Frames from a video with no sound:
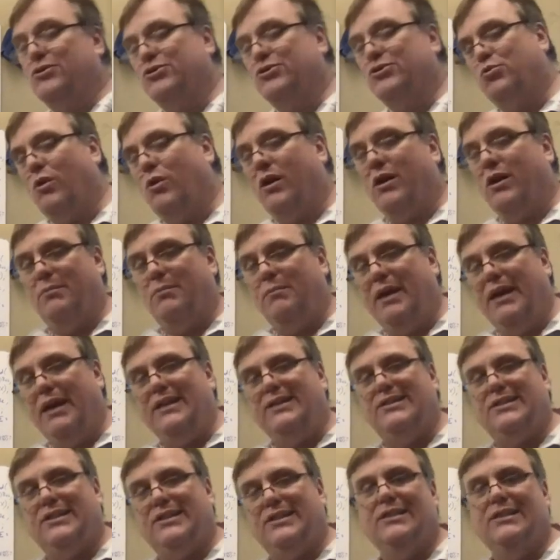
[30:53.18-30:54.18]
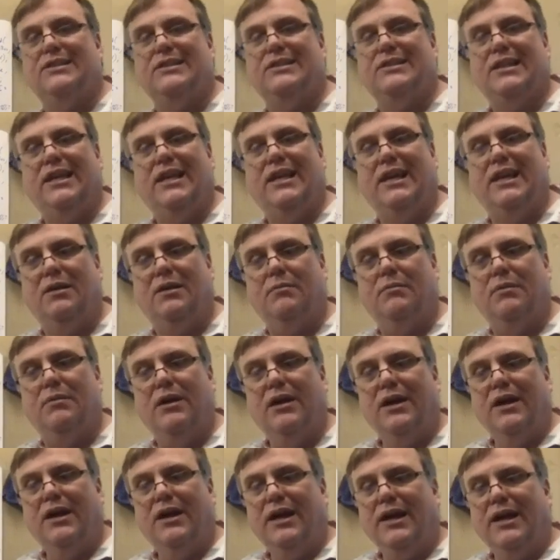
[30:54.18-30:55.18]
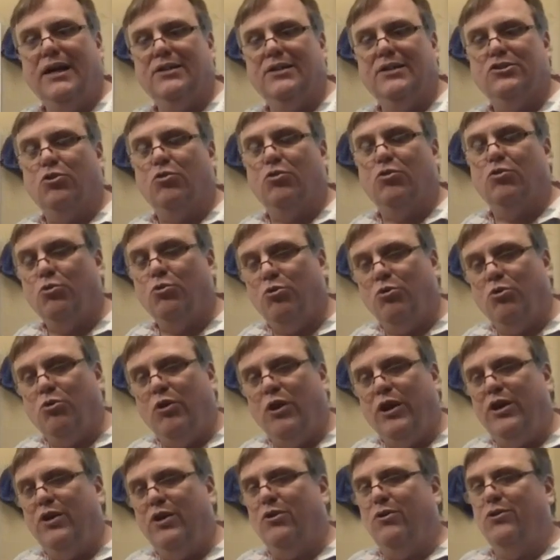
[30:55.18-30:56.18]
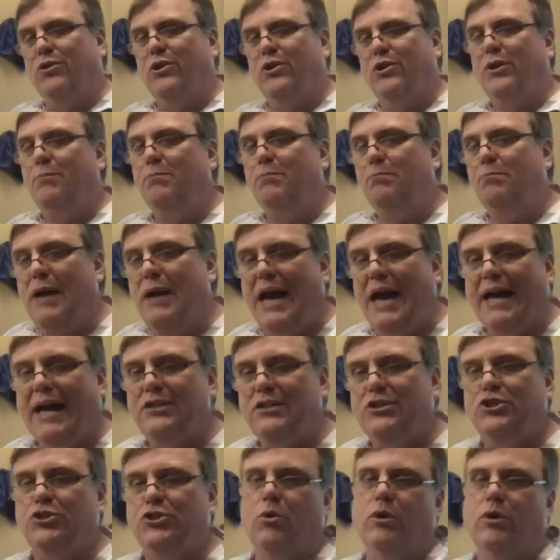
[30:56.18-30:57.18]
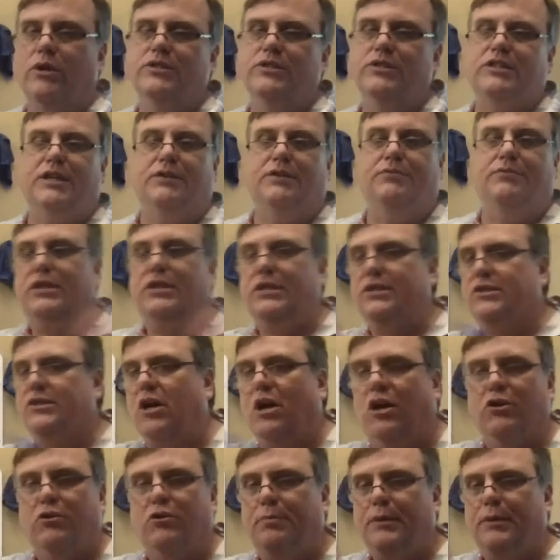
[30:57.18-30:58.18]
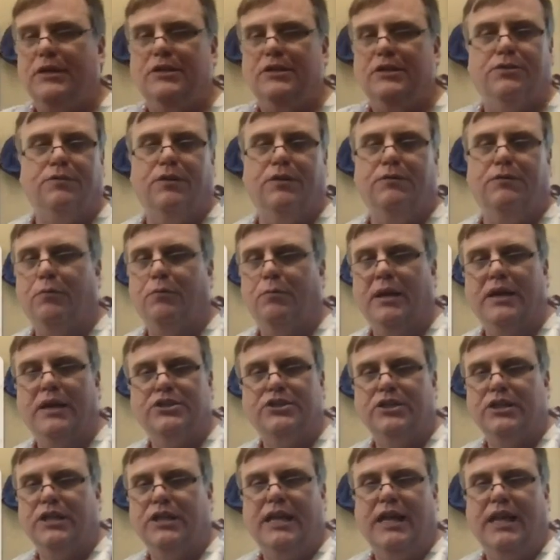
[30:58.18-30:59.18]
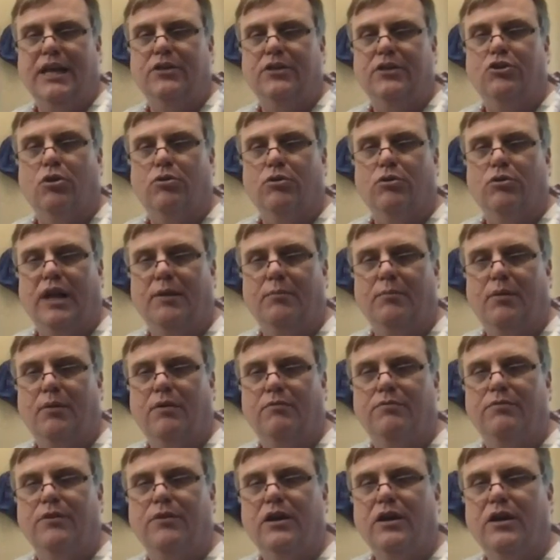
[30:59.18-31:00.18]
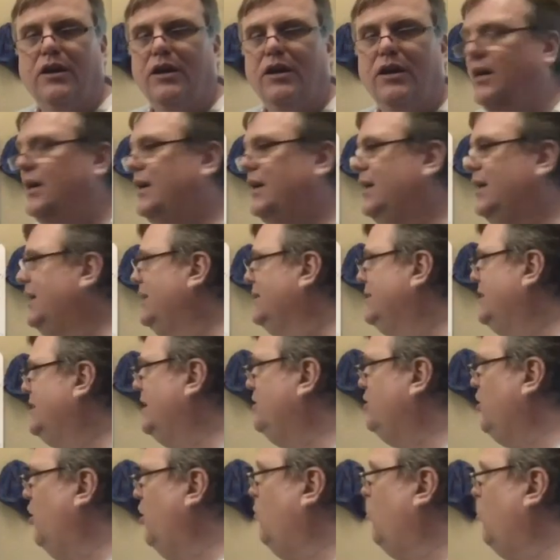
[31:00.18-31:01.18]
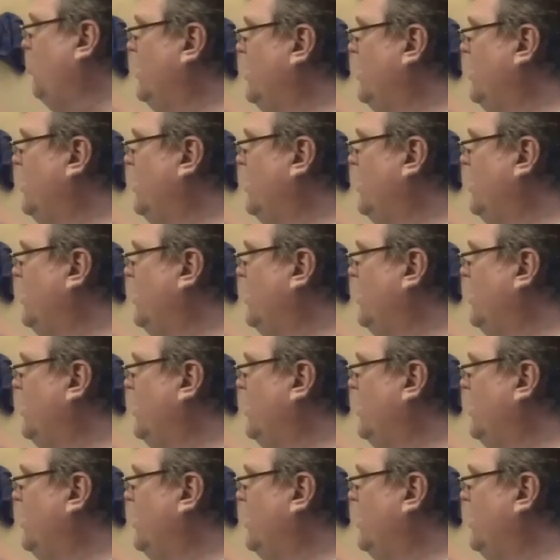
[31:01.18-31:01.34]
while it made sense to him, is a really bad choice given this other piece of information he had no name of. They don't want to